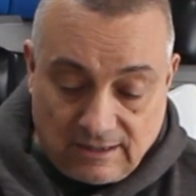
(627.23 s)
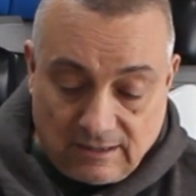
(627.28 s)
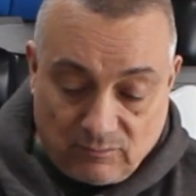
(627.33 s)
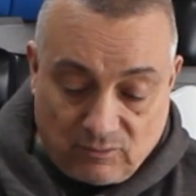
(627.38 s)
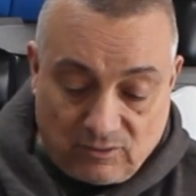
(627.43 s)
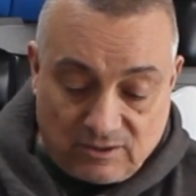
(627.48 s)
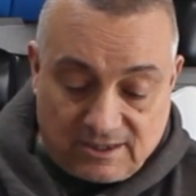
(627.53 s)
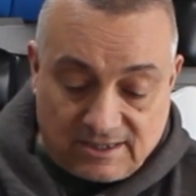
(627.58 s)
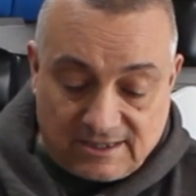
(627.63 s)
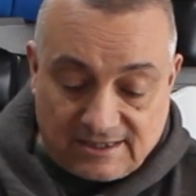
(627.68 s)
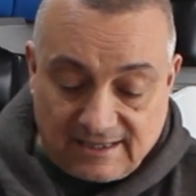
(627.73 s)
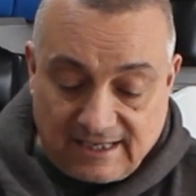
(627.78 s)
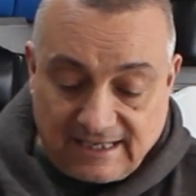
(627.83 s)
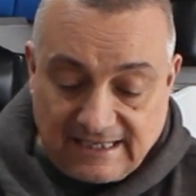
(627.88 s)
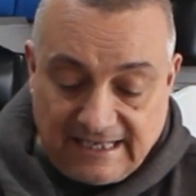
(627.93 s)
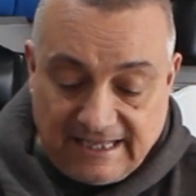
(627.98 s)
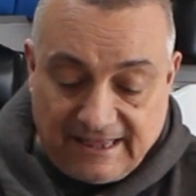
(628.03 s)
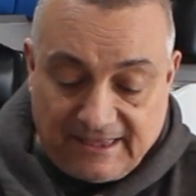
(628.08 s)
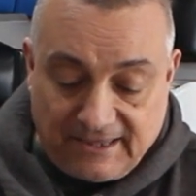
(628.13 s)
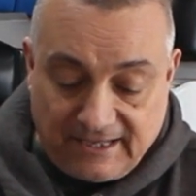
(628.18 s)
But it's a
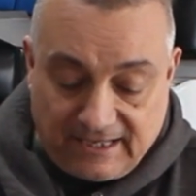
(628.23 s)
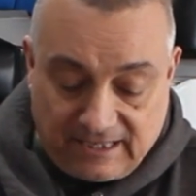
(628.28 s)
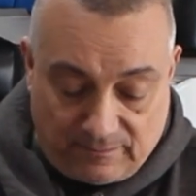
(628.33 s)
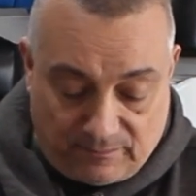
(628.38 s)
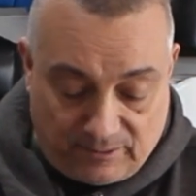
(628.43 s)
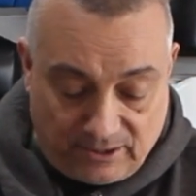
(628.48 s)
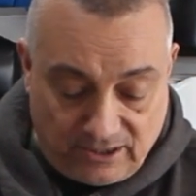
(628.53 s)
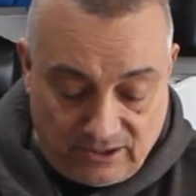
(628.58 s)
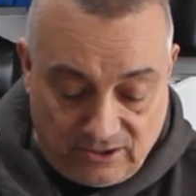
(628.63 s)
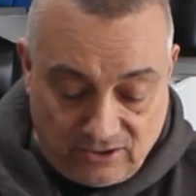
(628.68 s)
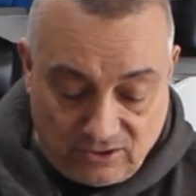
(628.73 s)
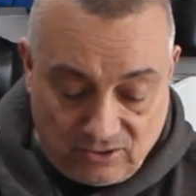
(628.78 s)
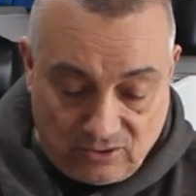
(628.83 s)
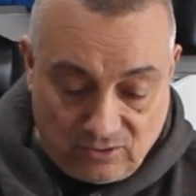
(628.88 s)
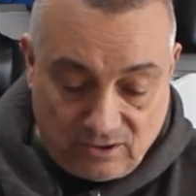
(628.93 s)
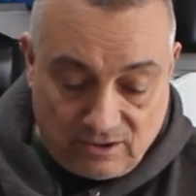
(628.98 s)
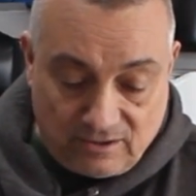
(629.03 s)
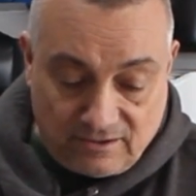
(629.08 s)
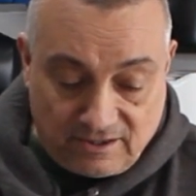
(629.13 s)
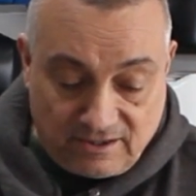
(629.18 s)
slightly thicker PU
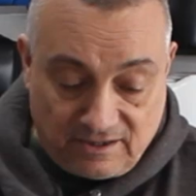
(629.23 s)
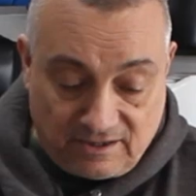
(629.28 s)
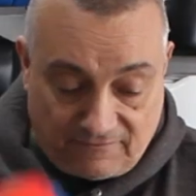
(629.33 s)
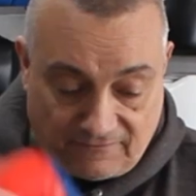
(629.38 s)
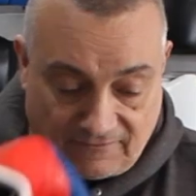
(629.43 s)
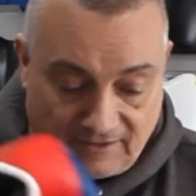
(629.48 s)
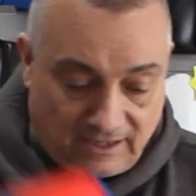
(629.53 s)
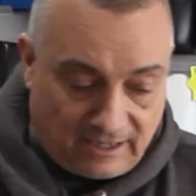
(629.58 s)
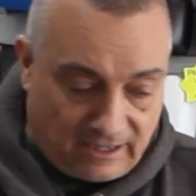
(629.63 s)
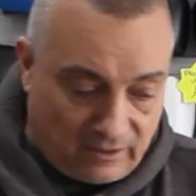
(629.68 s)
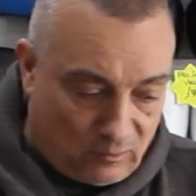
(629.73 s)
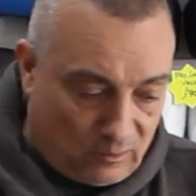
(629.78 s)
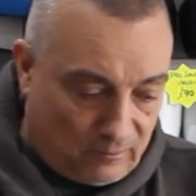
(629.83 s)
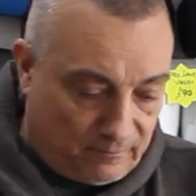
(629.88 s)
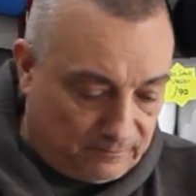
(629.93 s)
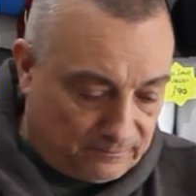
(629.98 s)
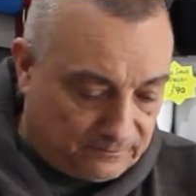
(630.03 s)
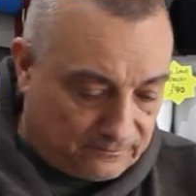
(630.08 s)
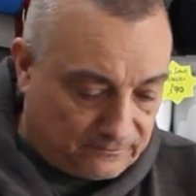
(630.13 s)
than the Fly one.